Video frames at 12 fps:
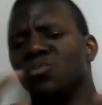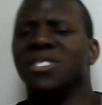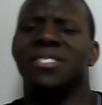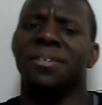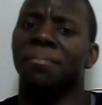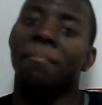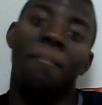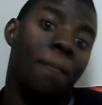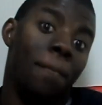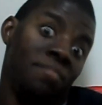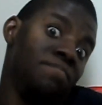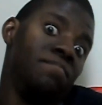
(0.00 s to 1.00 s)
when the
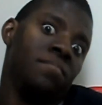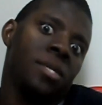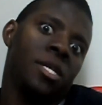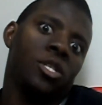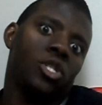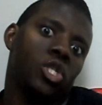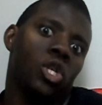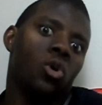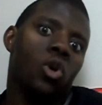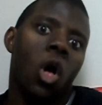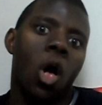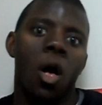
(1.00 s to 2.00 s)

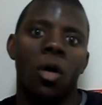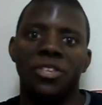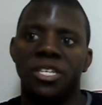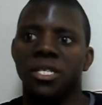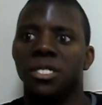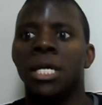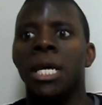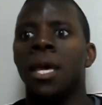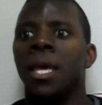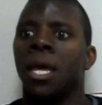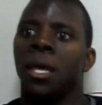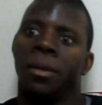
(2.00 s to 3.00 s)
so-called these
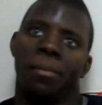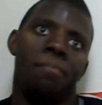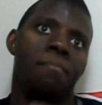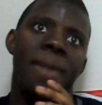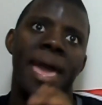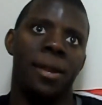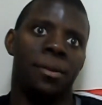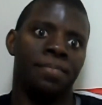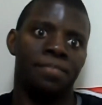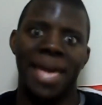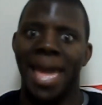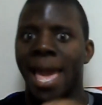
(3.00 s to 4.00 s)
men
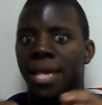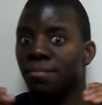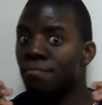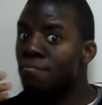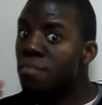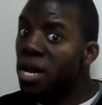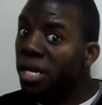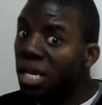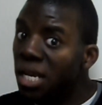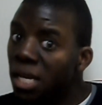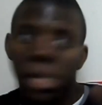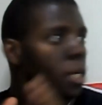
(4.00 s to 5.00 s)
that have
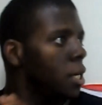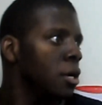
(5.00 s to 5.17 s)
money